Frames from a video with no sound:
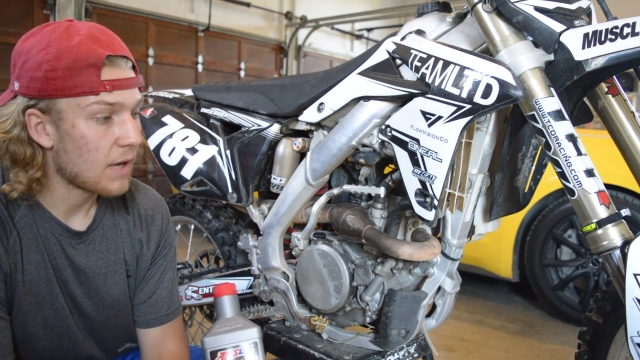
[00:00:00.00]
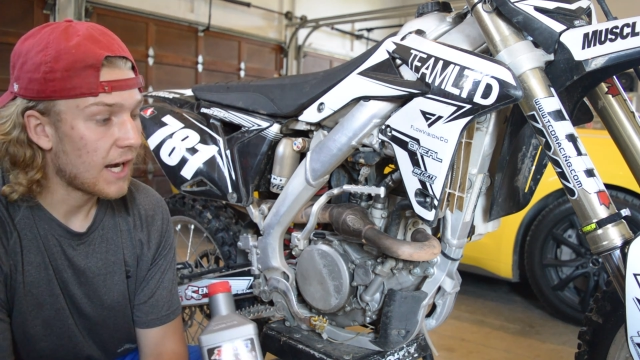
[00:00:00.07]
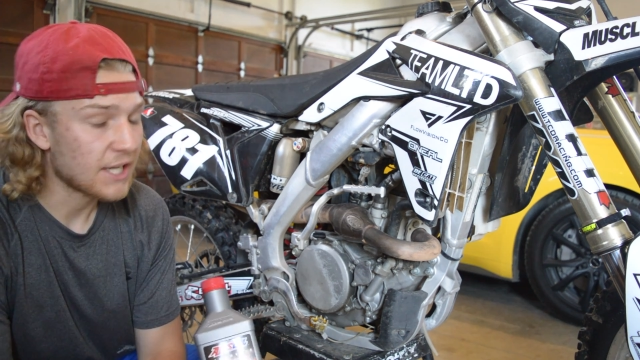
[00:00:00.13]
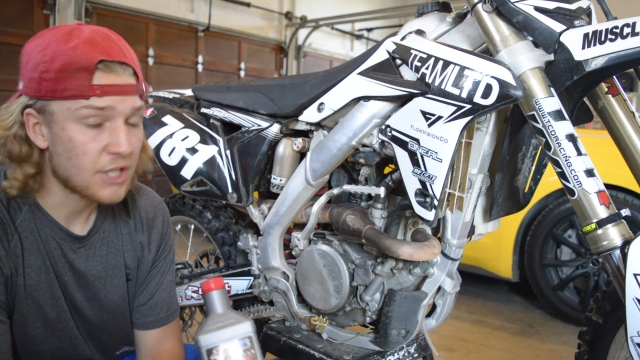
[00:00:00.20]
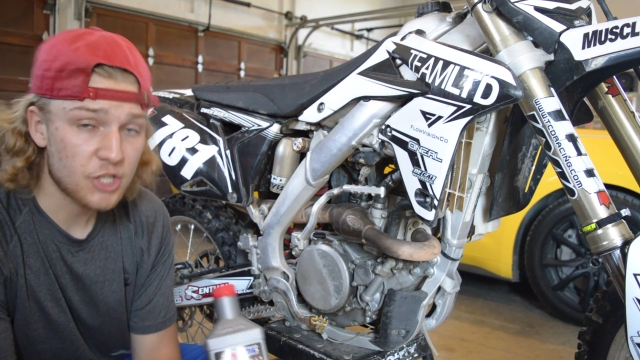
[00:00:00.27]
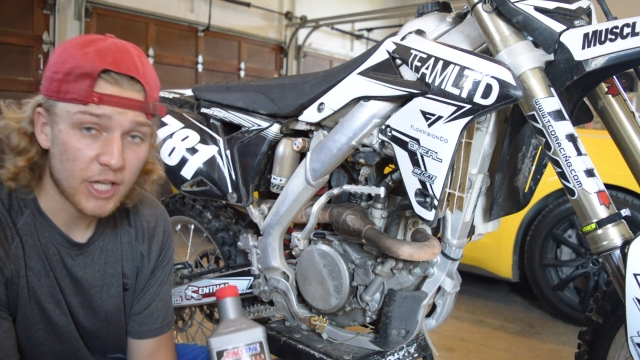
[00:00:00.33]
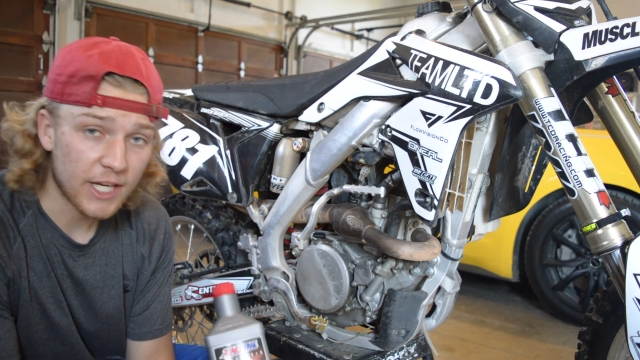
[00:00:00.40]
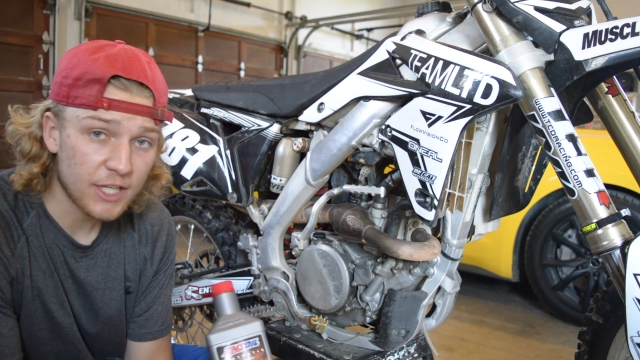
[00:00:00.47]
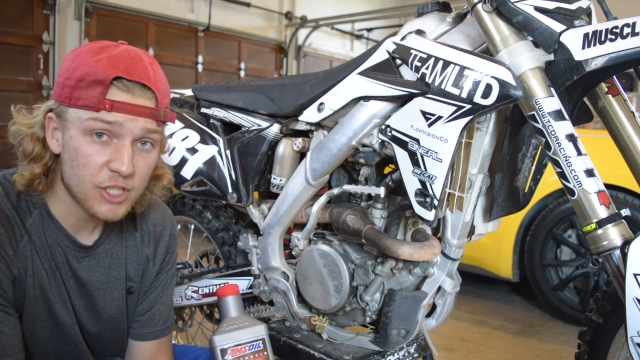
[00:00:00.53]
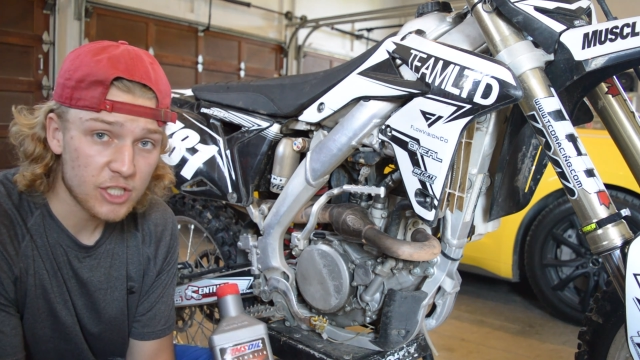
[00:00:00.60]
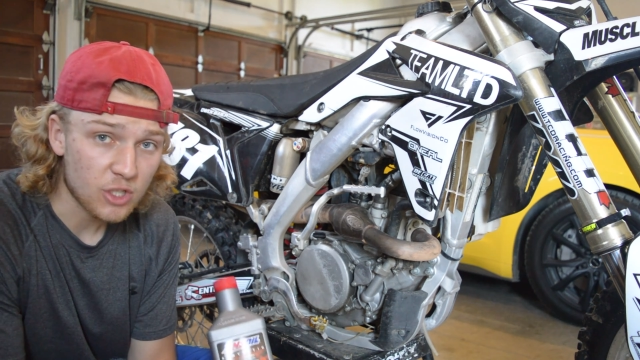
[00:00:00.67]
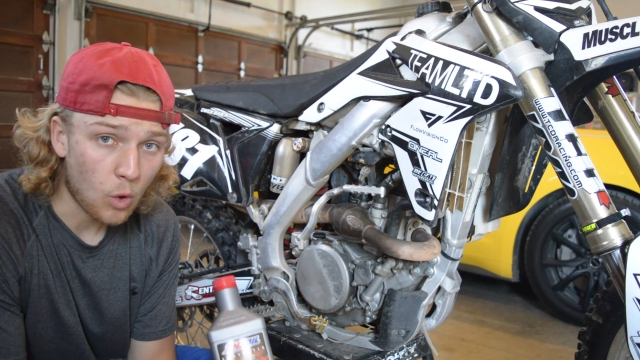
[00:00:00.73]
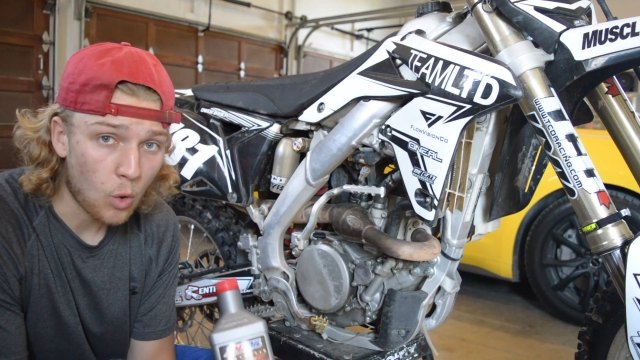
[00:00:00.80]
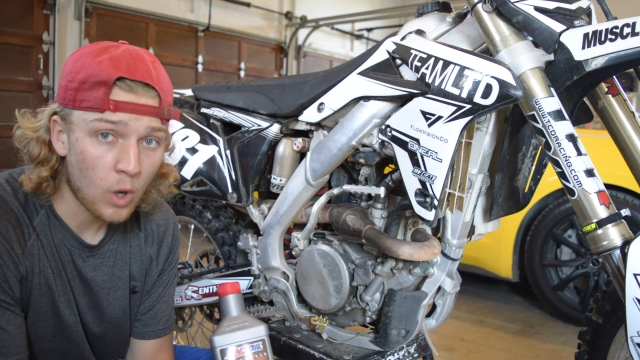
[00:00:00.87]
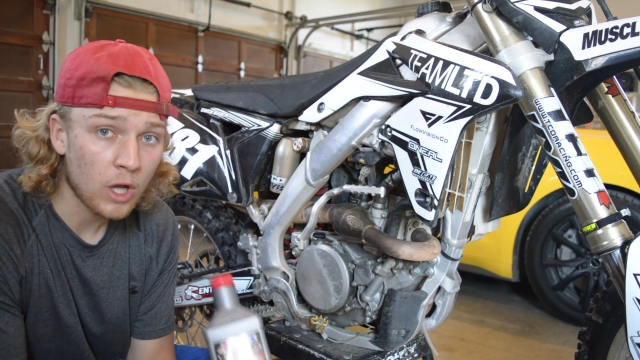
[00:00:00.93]
I change
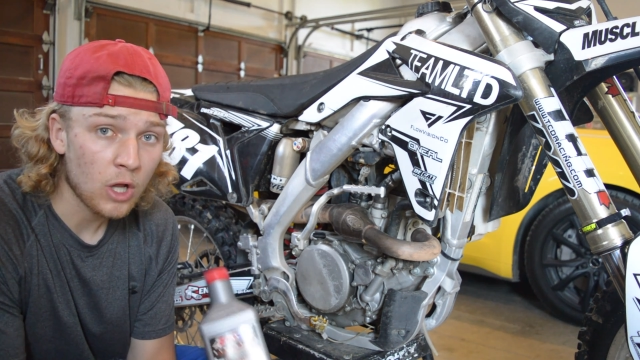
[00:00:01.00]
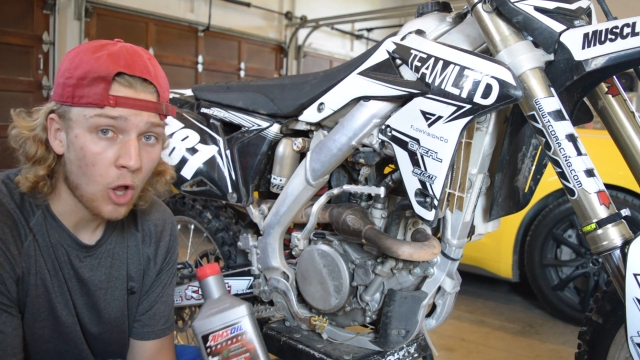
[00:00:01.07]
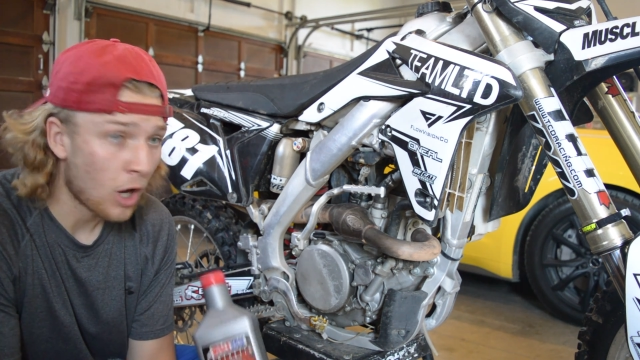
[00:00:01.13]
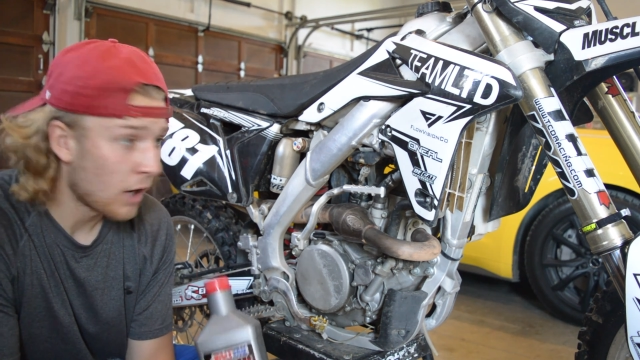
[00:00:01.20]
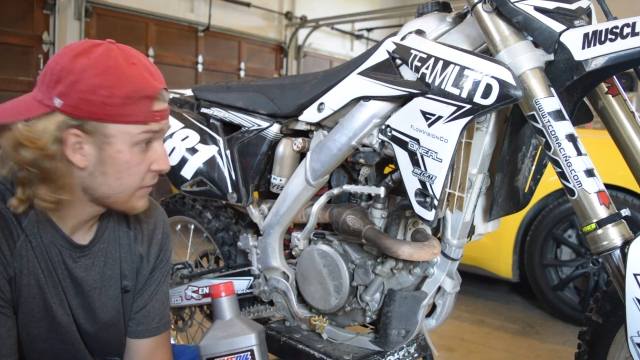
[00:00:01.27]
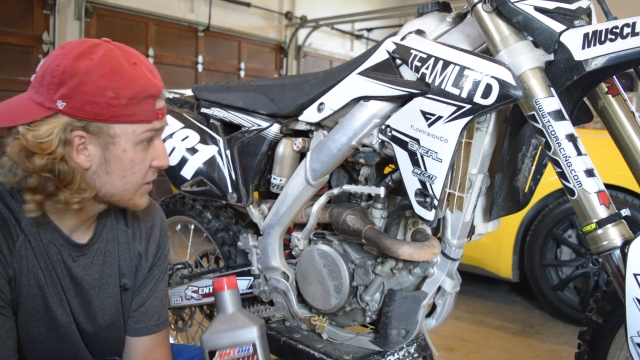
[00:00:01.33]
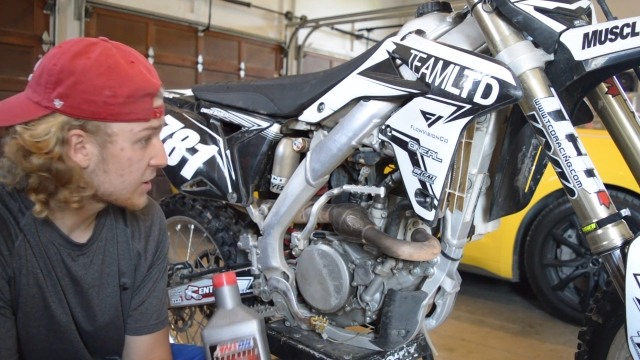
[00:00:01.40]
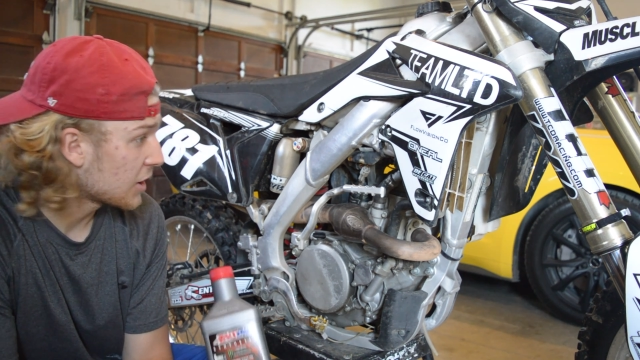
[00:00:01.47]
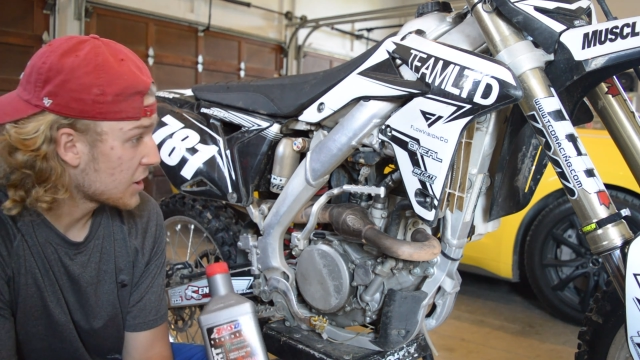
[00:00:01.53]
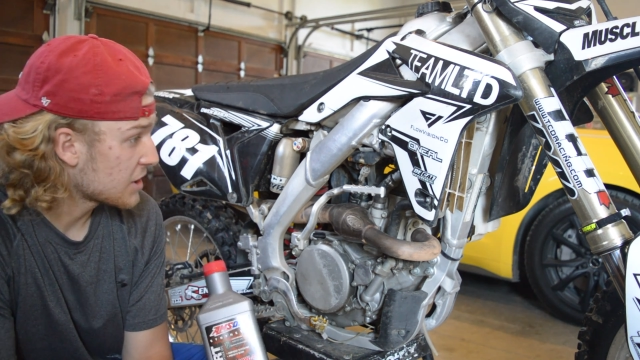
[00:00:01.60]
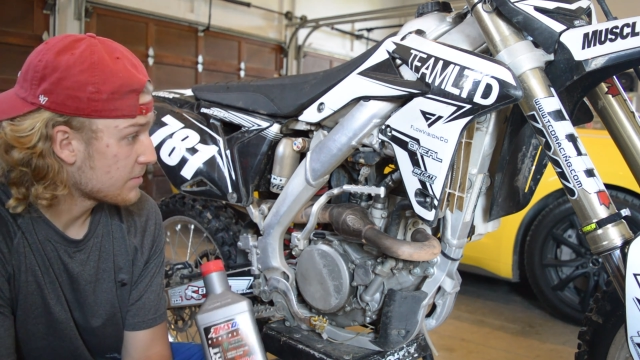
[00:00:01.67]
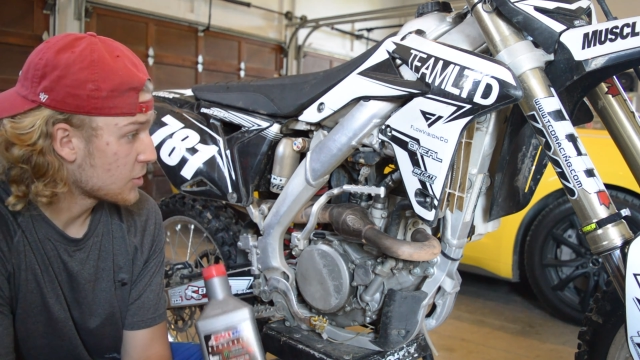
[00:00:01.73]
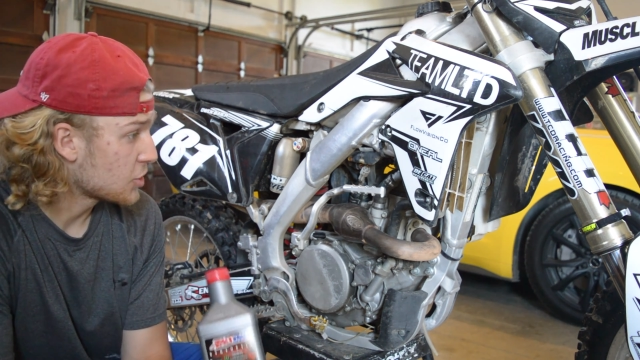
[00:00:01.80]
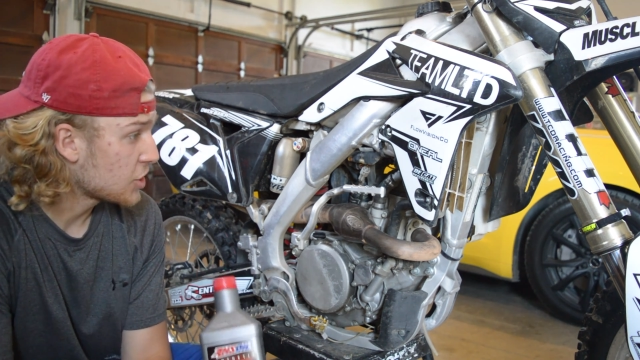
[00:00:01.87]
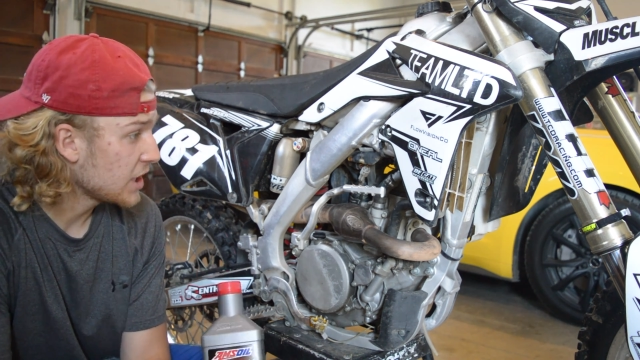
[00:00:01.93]
this oil often on this
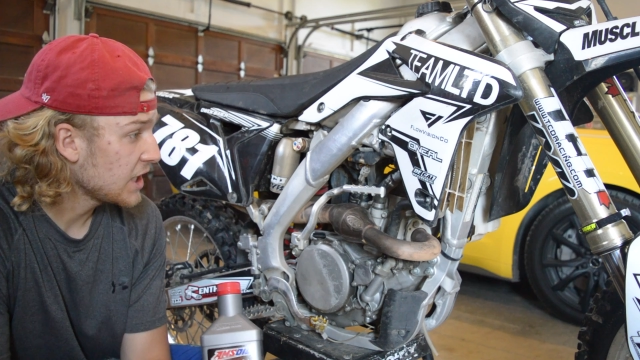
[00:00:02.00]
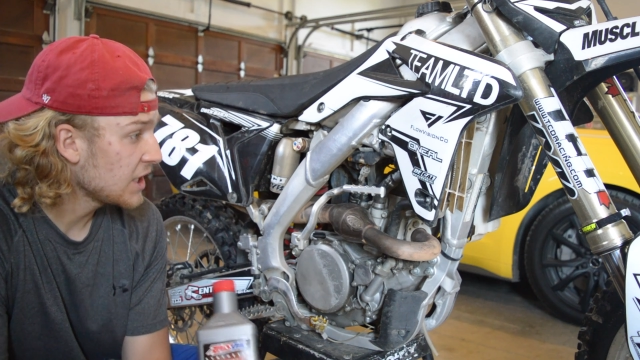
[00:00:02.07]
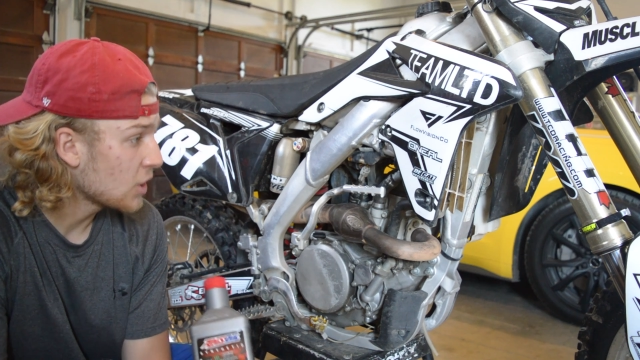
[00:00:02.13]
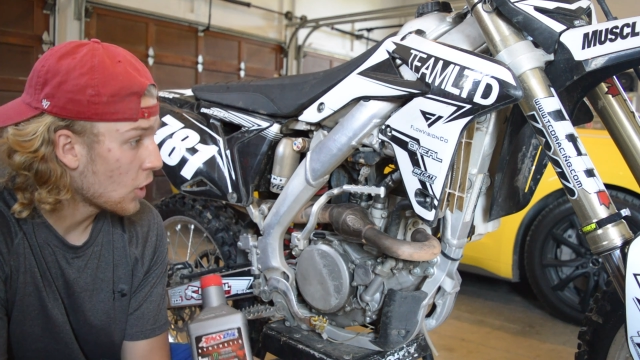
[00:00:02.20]
machine,